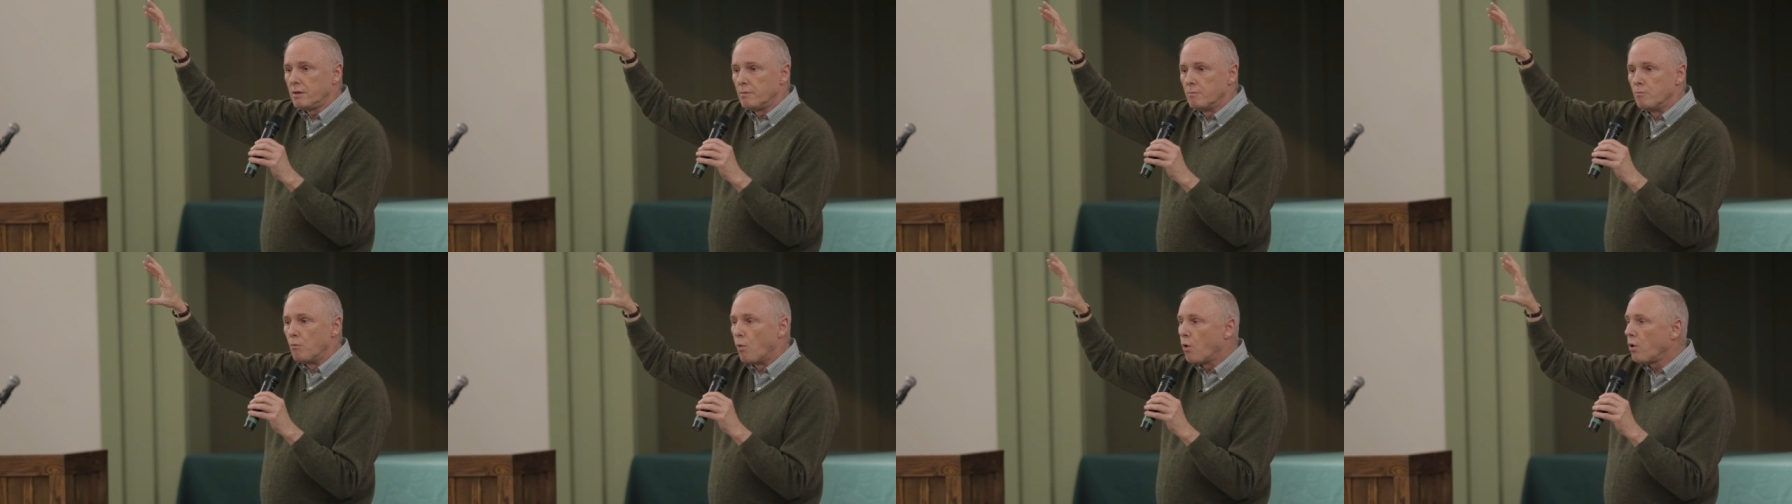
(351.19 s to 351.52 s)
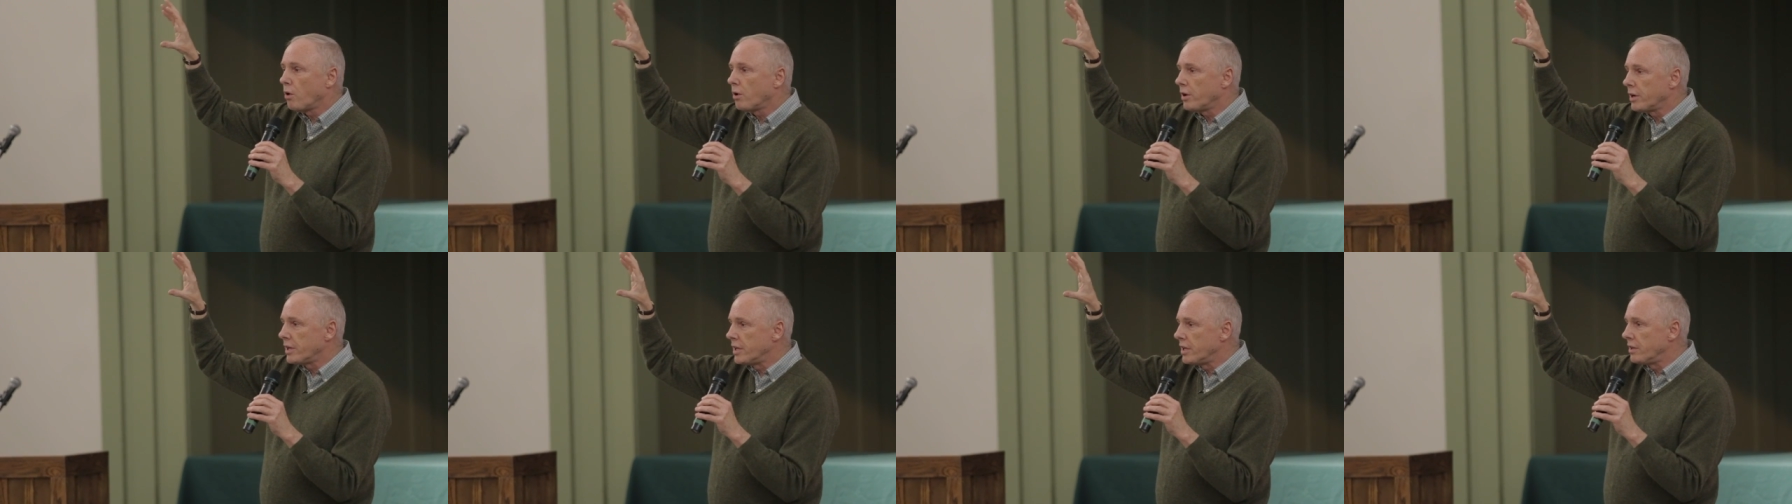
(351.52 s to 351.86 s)

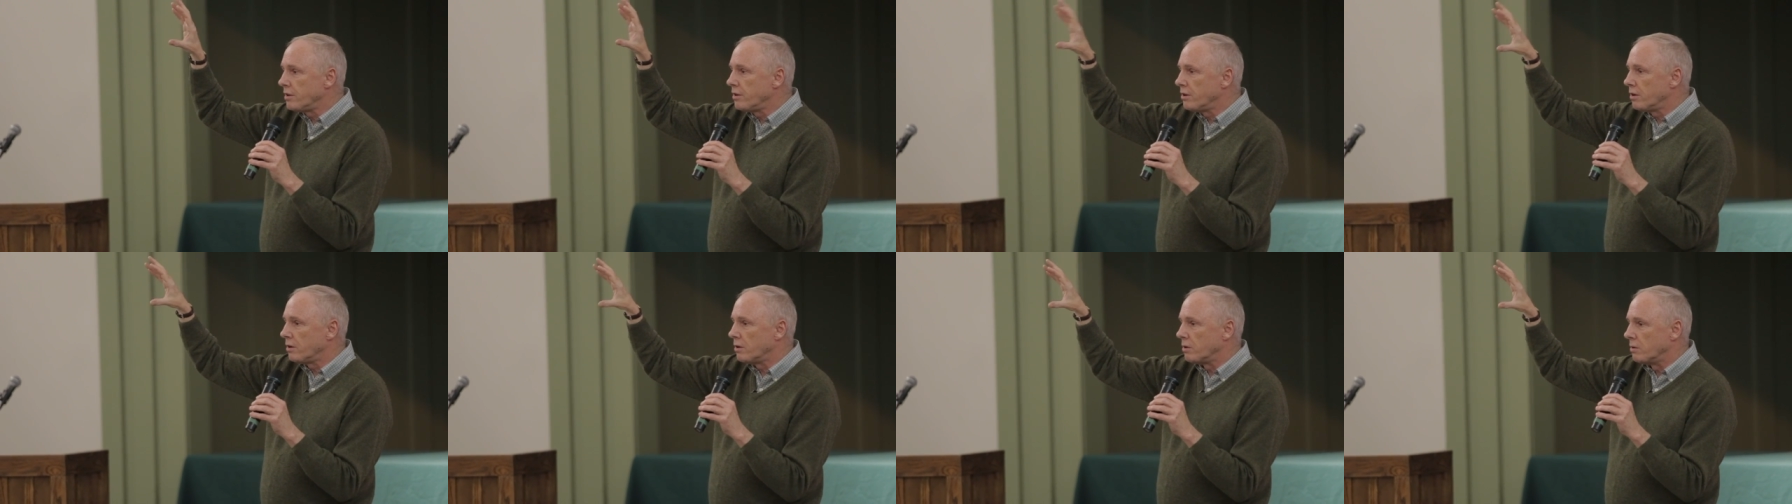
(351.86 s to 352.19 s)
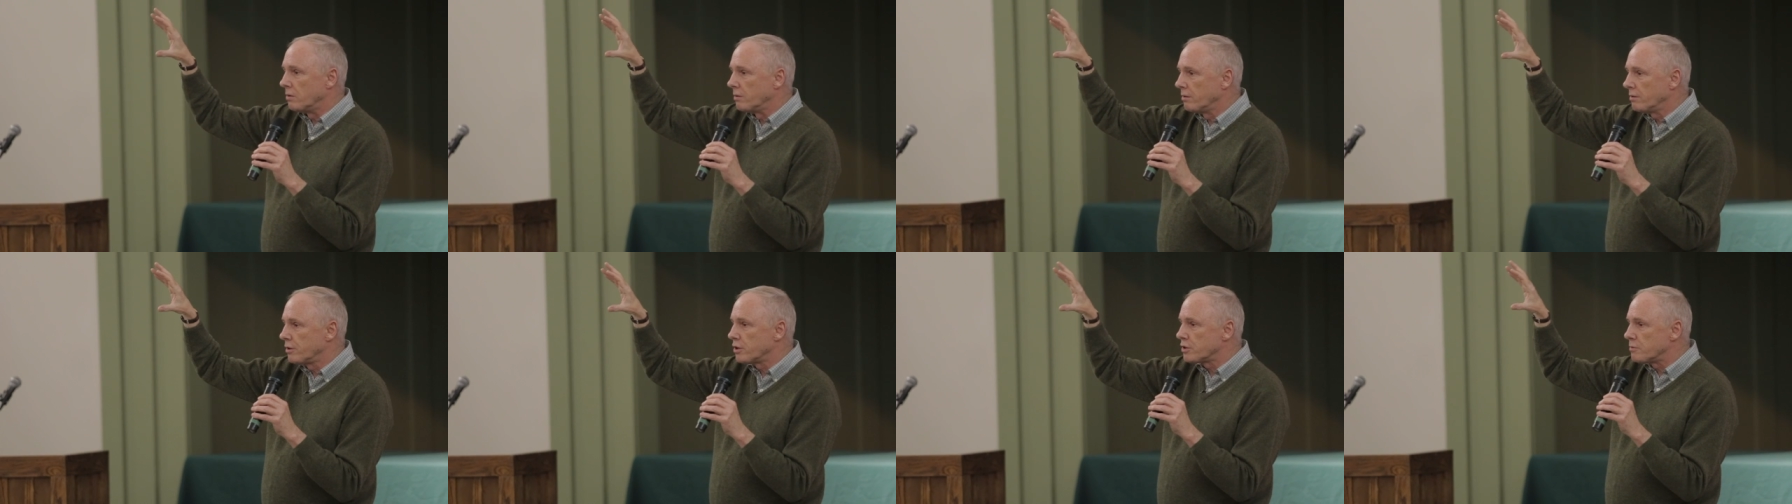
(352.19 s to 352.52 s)
more in
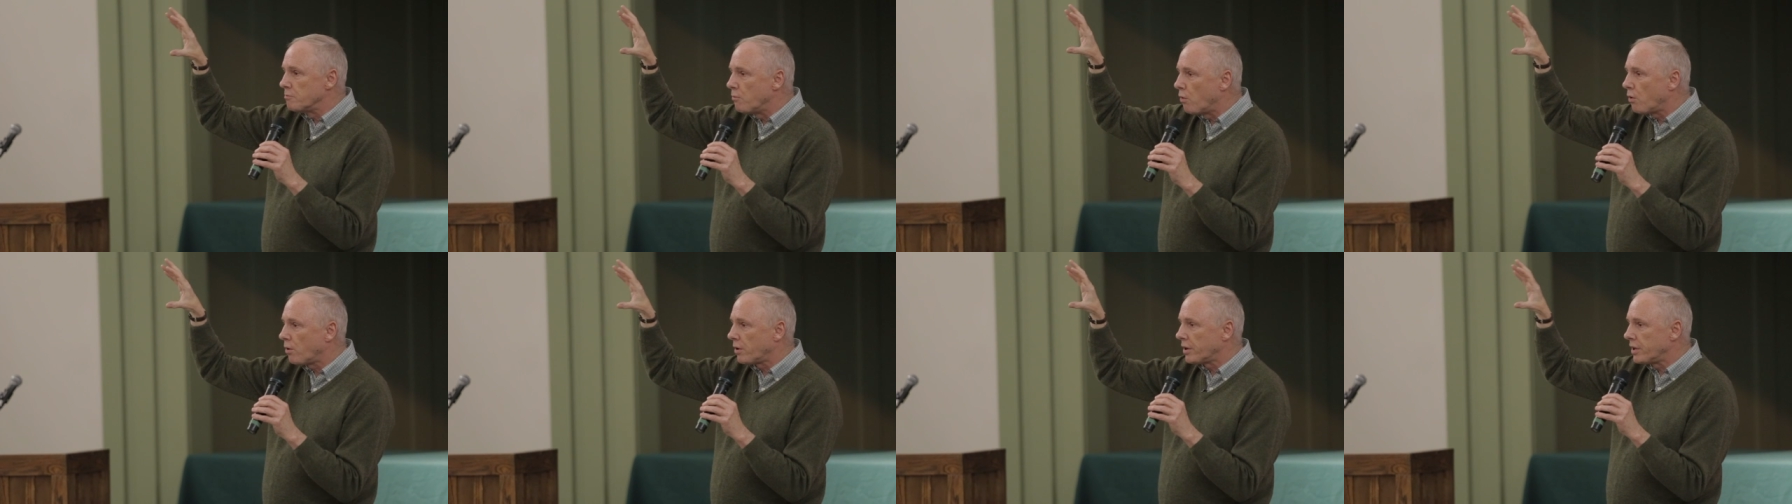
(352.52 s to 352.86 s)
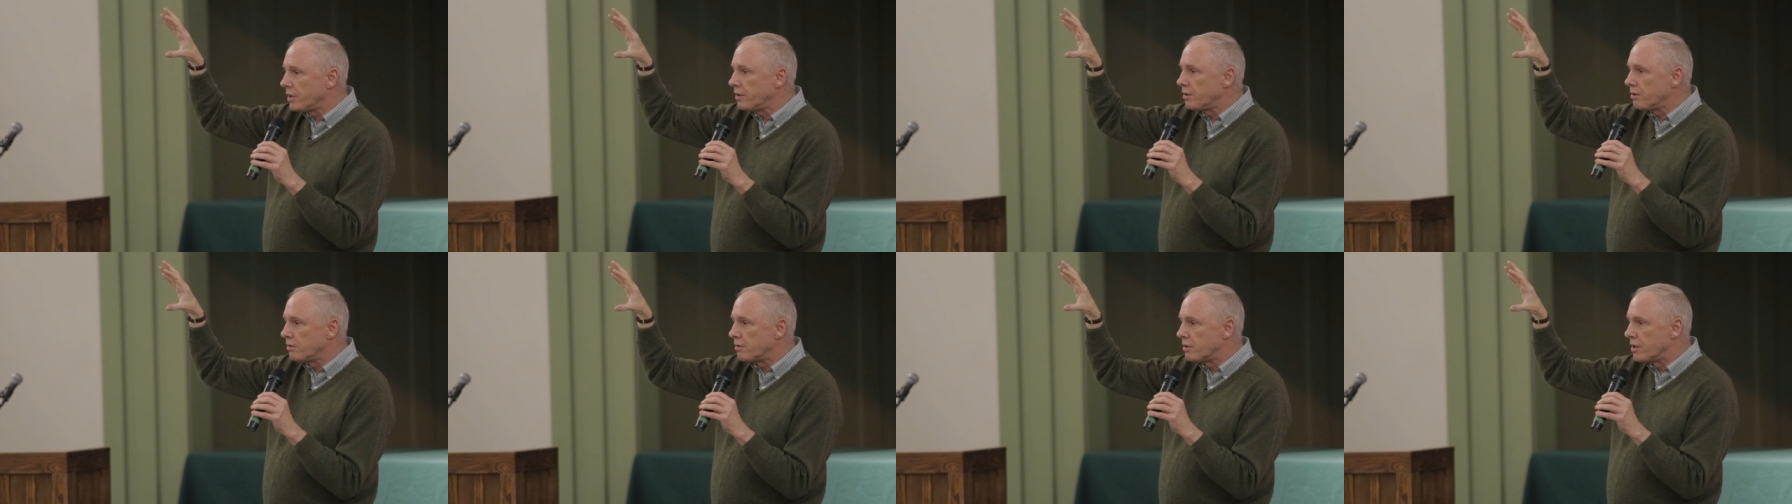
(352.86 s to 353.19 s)
you. There's more
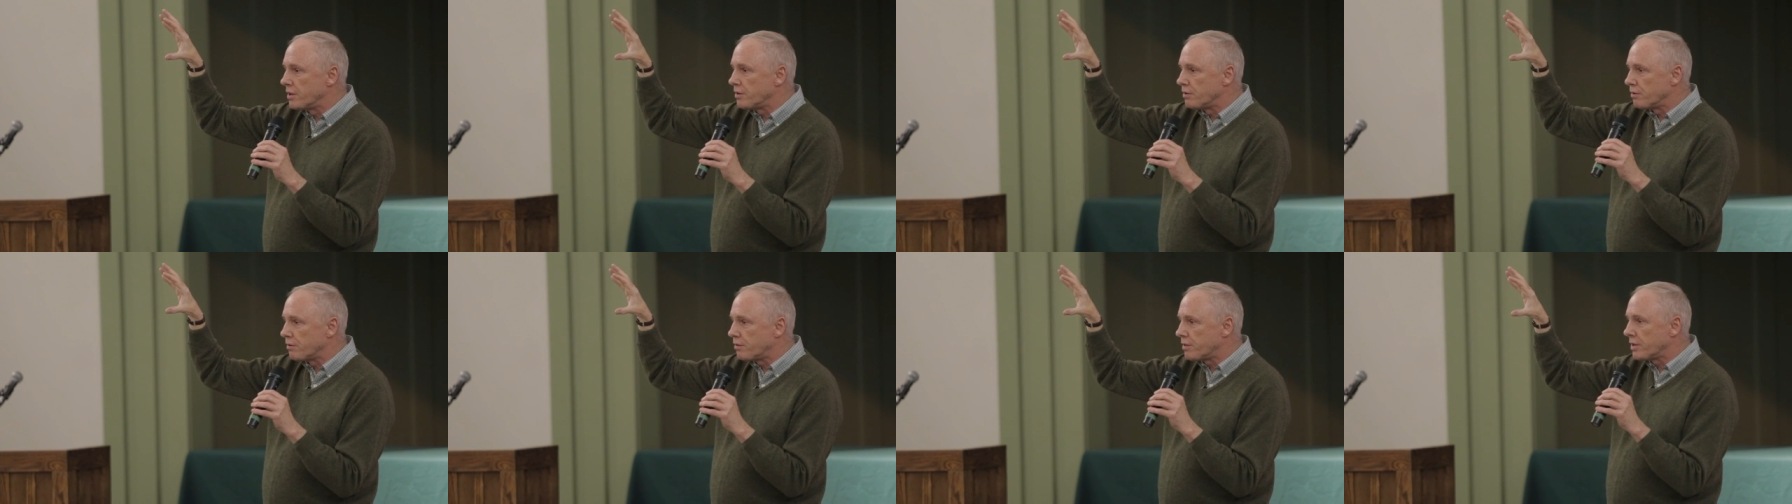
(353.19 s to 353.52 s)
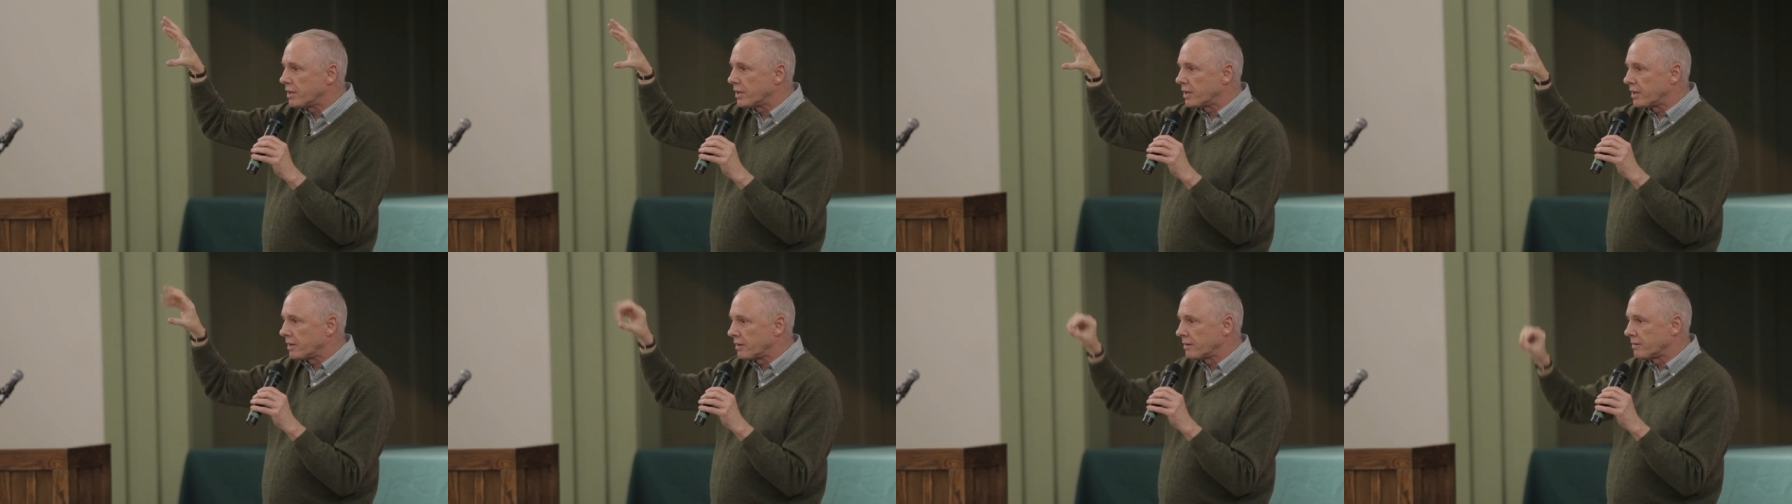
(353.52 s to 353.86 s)
in you than you
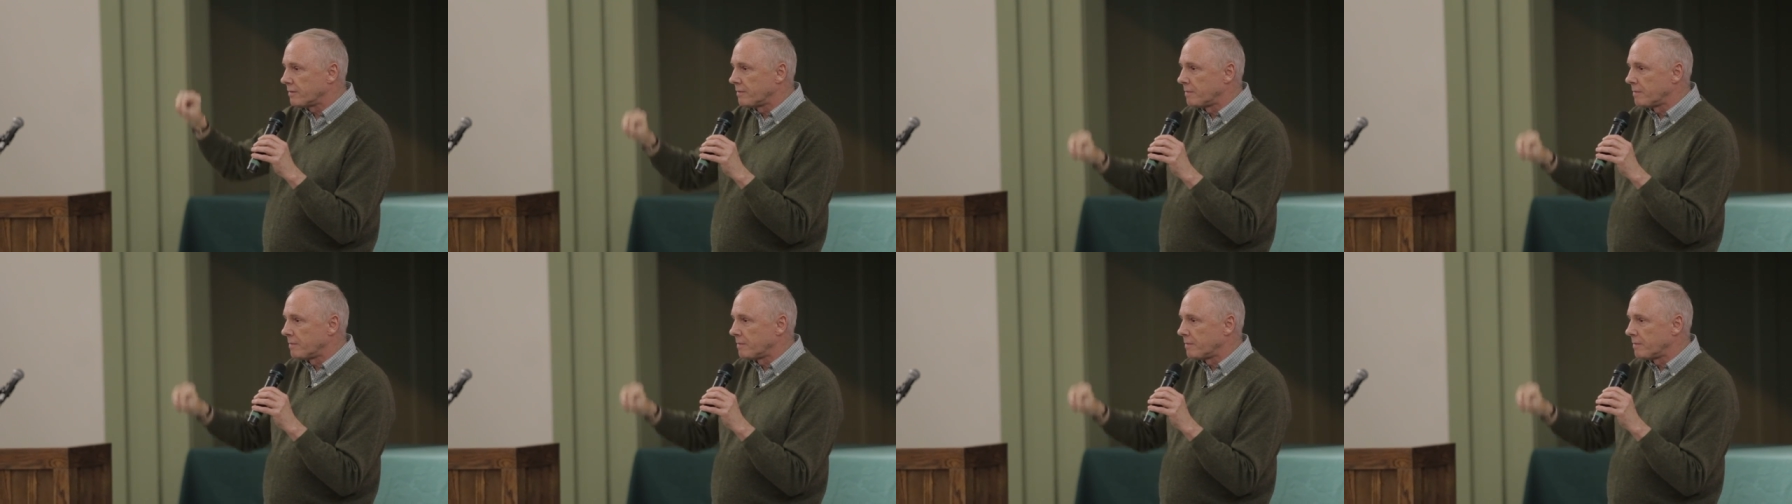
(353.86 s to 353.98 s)
think.